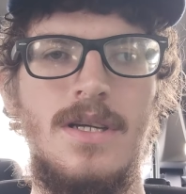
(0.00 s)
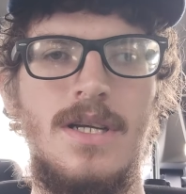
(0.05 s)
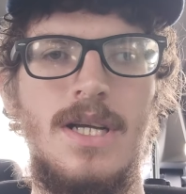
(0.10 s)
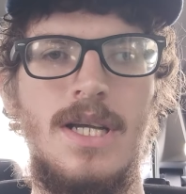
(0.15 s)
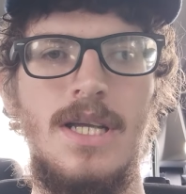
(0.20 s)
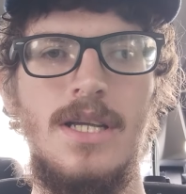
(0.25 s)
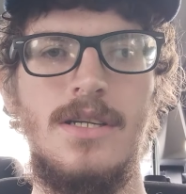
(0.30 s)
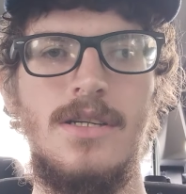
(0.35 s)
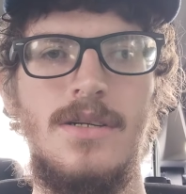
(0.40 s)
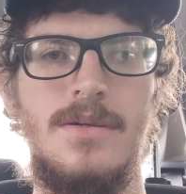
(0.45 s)

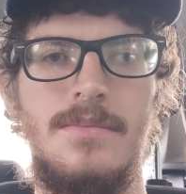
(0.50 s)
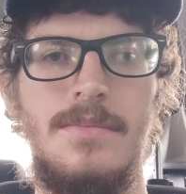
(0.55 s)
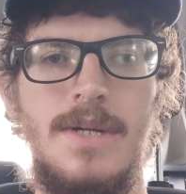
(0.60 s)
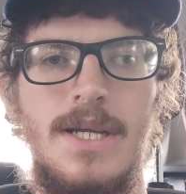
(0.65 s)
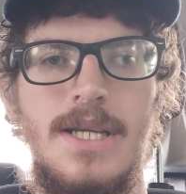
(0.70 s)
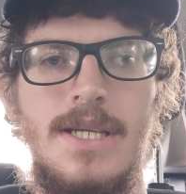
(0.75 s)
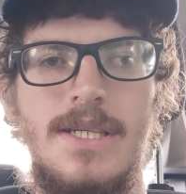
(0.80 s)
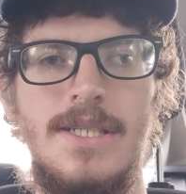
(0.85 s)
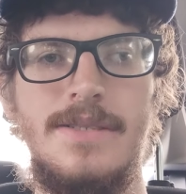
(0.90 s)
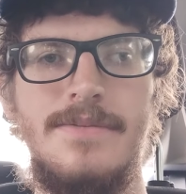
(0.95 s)
I ain't gonna
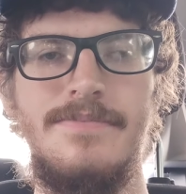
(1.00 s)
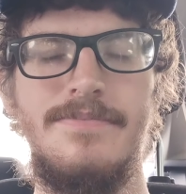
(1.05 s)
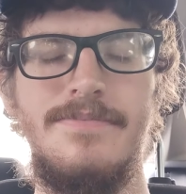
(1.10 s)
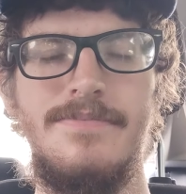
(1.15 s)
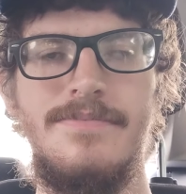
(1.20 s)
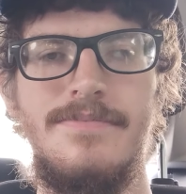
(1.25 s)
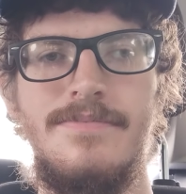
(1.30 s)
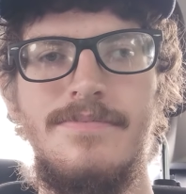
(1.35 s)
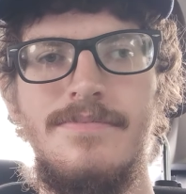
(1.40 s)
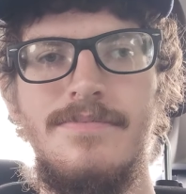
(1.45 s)
make it,
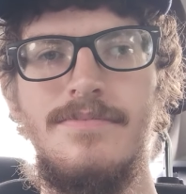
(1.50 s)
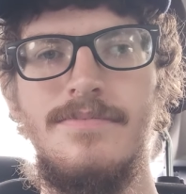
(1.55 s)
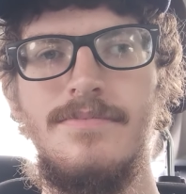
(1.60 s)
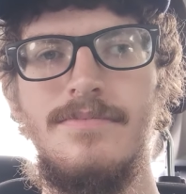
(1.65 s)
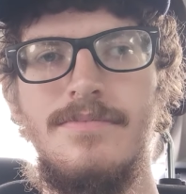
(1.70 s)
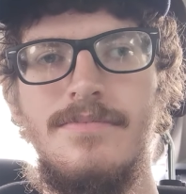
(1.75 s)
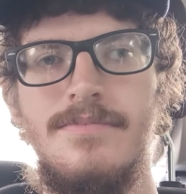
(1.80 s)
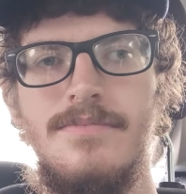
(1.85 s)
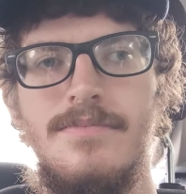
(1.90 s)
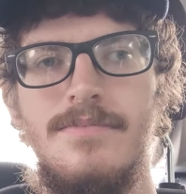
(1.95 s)

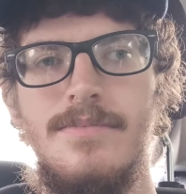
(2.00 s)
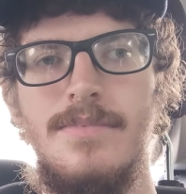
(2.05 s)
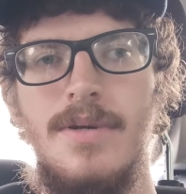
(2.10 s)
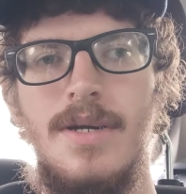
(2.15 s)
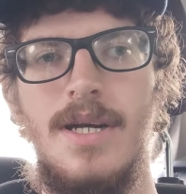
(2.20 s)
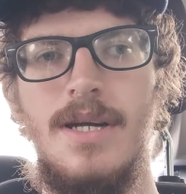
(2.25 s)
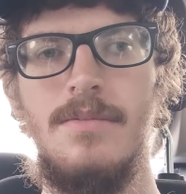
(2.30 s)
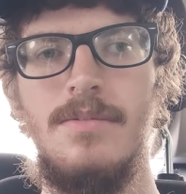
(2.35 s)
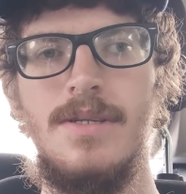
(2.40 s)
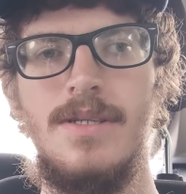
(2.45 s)

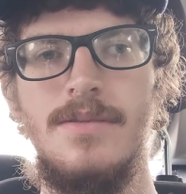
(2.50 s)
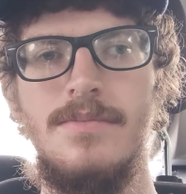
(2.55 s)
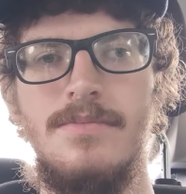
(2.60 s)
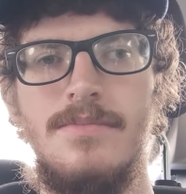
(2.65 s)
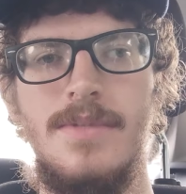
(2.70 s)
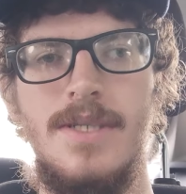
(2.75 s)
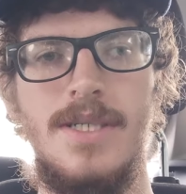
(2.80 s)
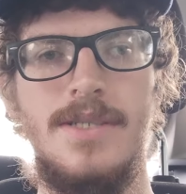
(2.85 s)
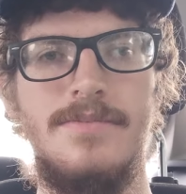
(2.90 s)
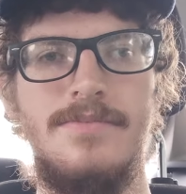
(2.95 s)
probably,
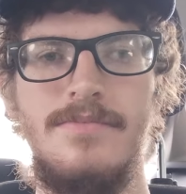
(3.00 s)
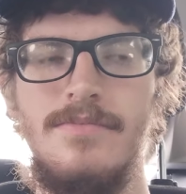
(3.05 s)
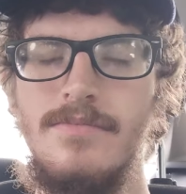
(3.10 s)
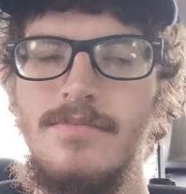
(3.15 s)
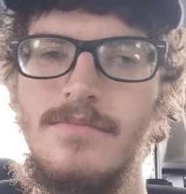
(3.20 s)
but